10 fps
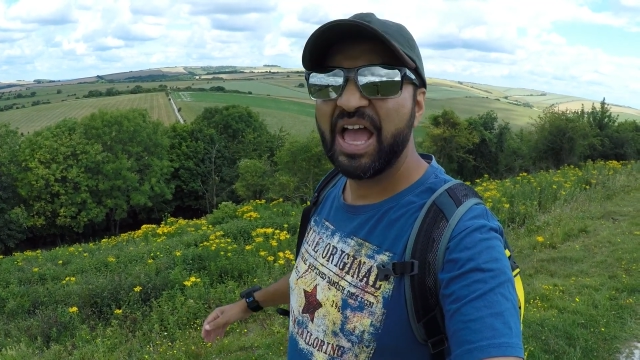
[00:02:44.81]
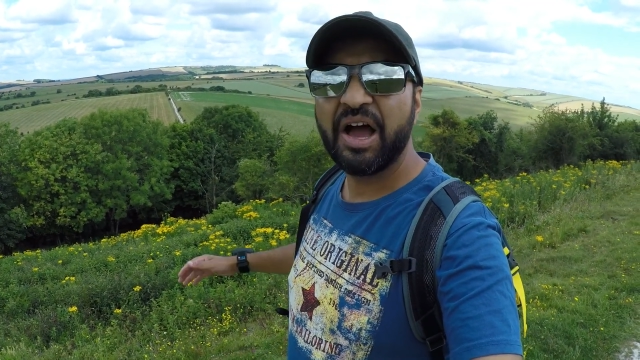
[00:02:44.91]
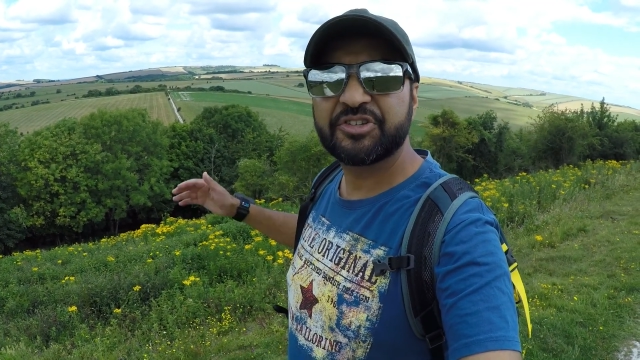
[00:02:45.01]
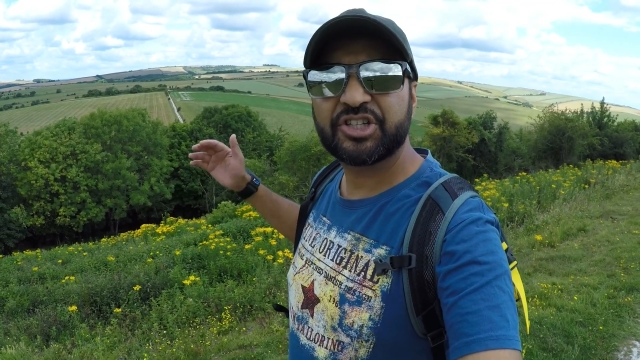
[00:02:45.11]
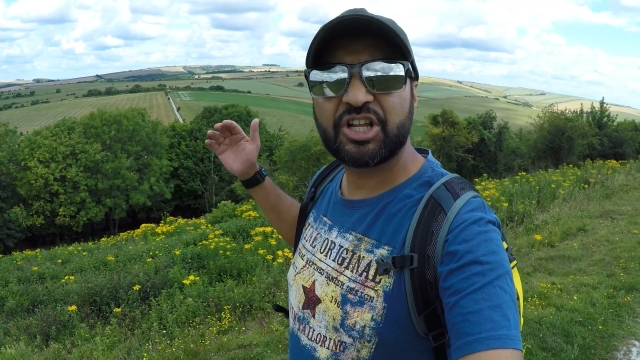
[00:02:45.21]

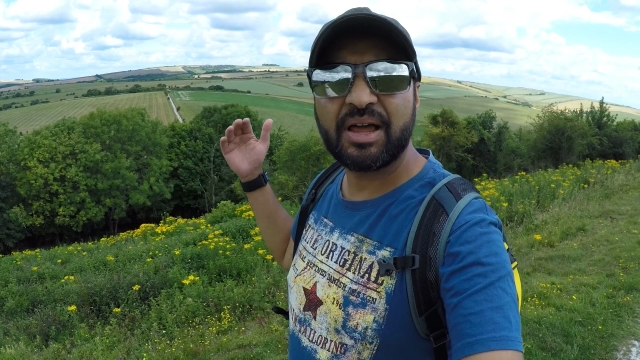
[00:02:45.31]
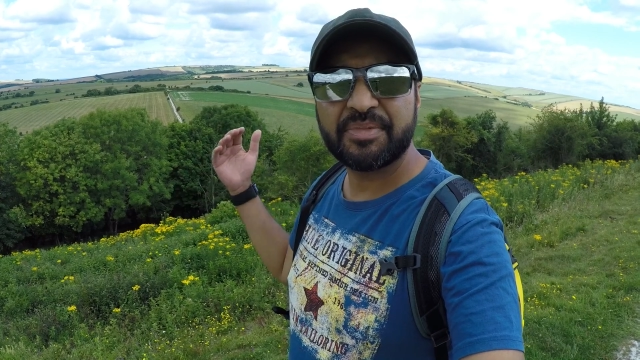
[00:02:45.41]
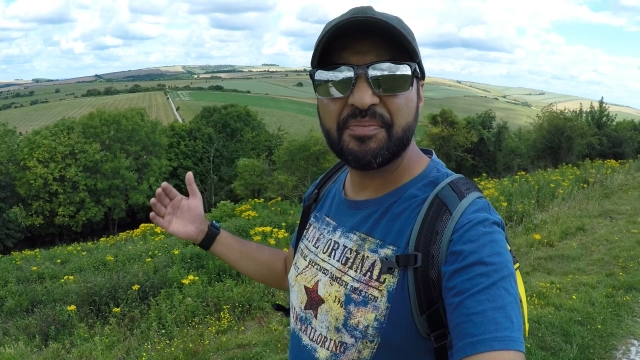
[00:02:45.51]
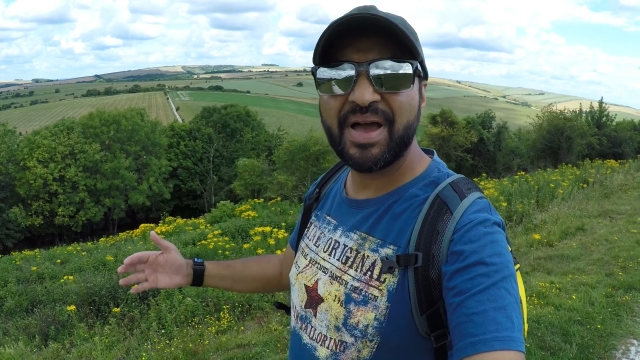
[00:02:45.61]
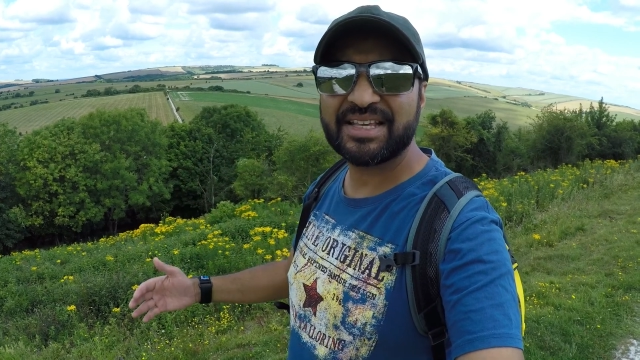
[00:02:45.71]
I've just climbed
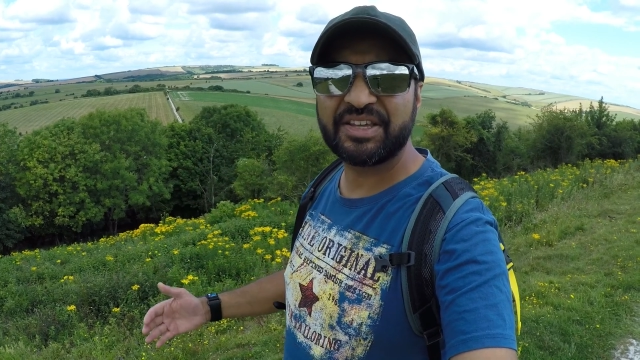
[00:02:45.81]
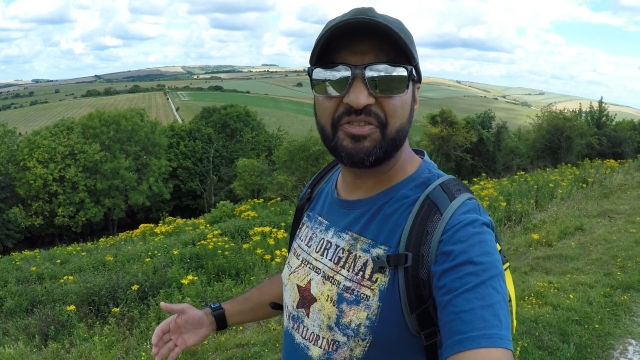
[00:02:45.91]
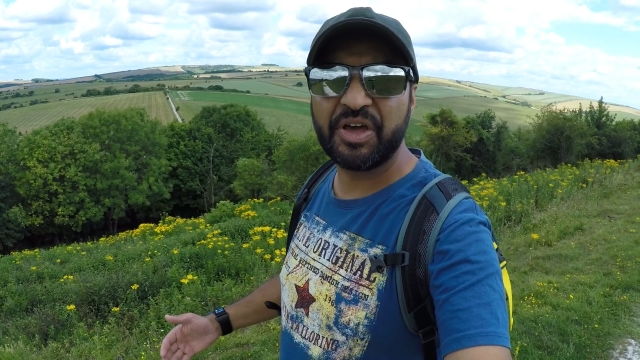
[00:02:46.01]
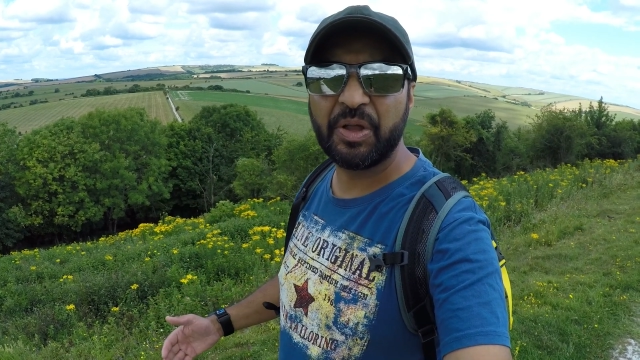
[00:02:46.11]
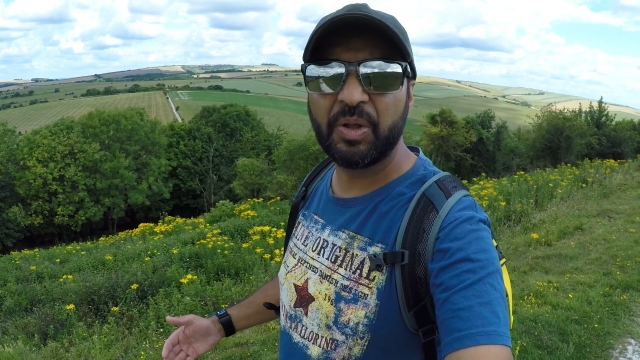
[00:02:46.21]
a massive
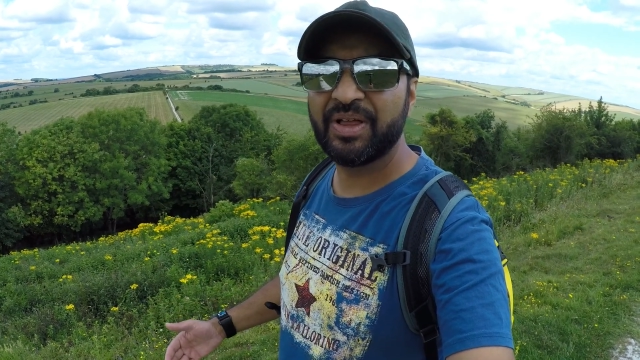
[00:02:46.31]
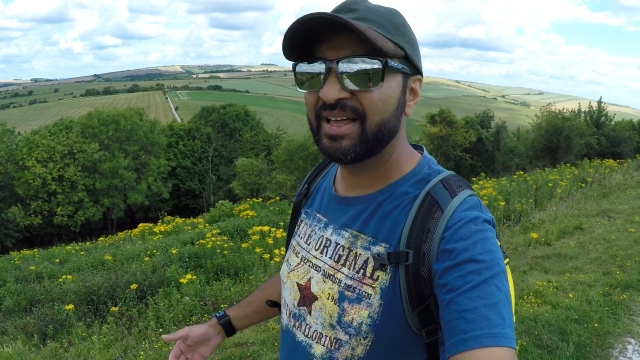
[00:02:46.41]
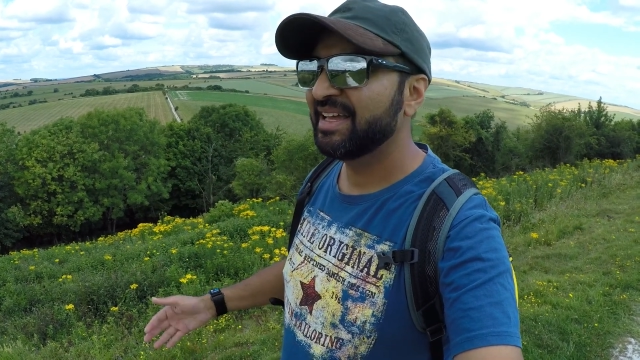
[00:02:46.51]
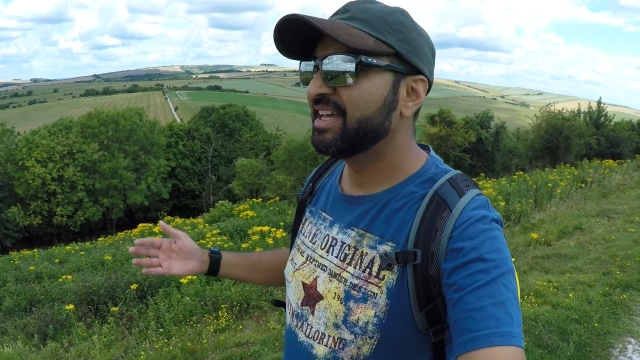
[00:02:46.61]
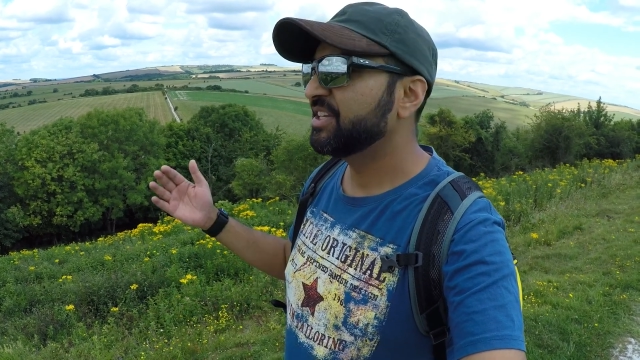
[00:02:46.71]
hill
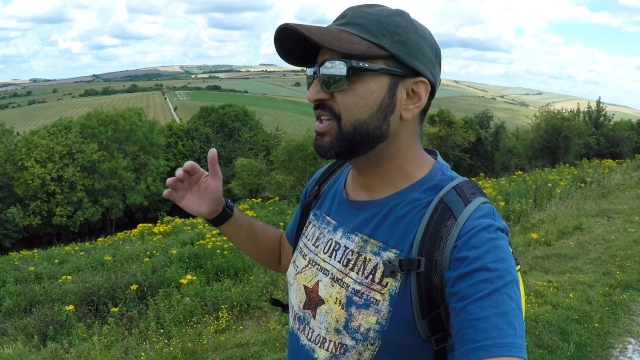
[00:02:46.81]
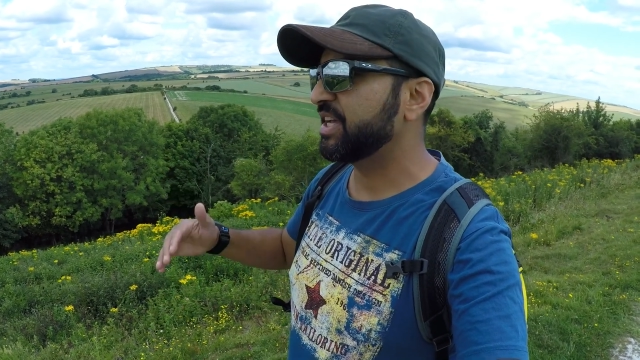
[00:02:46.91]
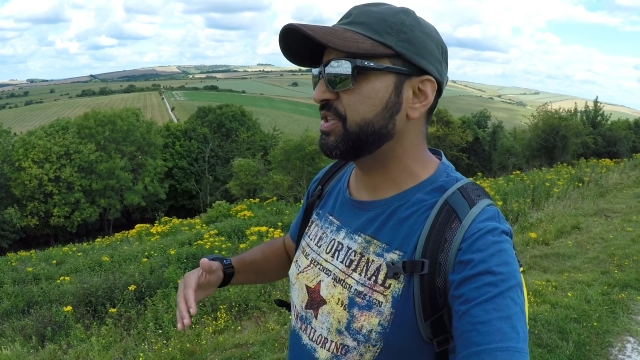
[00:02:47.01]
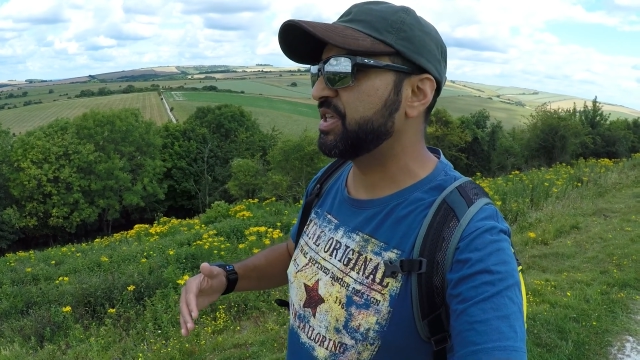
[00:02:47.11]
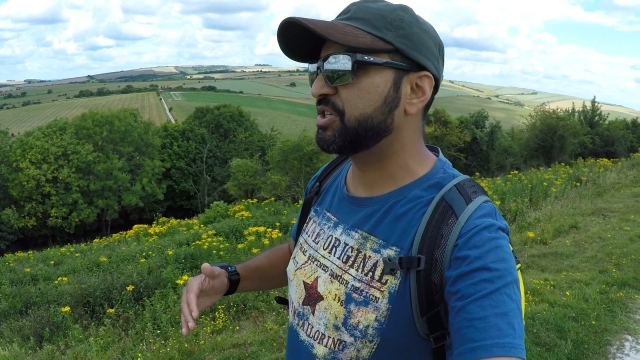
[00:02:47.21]
to get
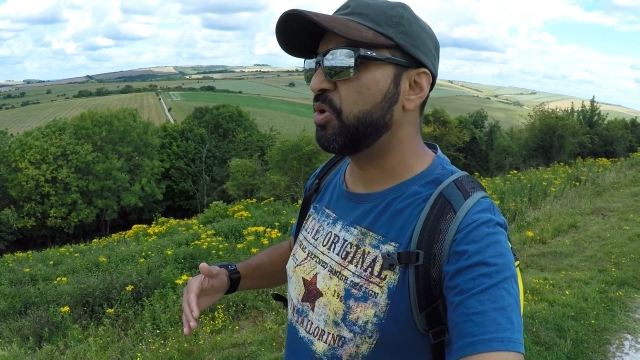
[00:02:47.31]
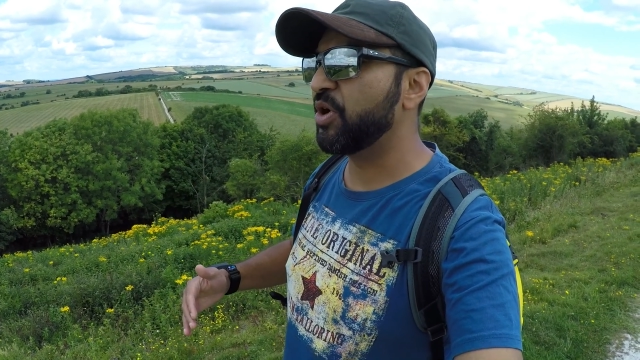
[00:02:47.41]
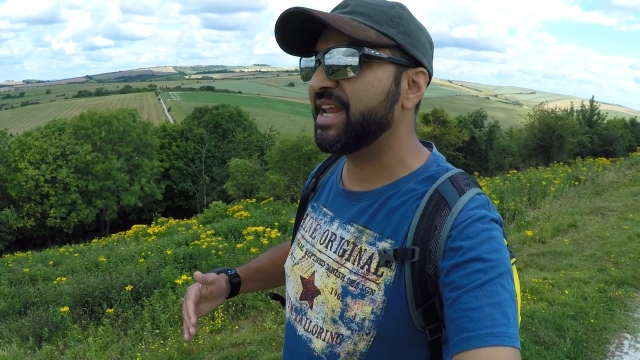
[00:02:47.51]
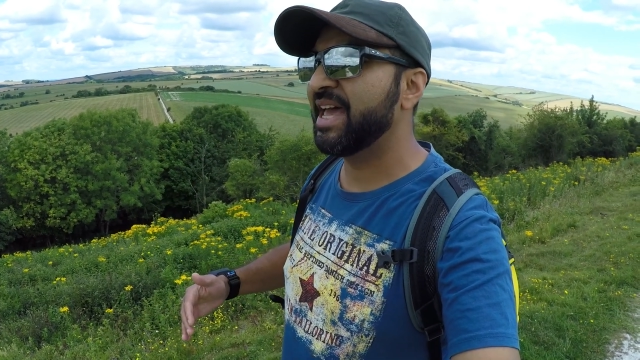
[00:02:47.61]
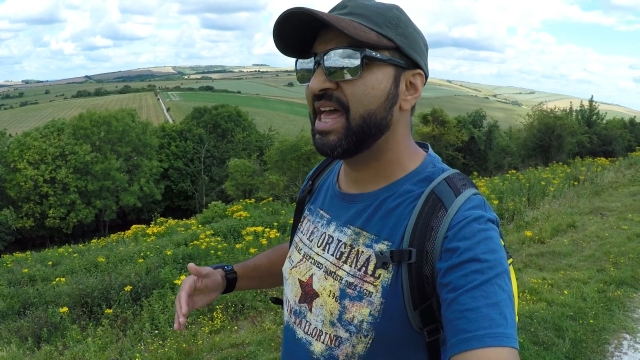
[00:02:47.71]
to this point.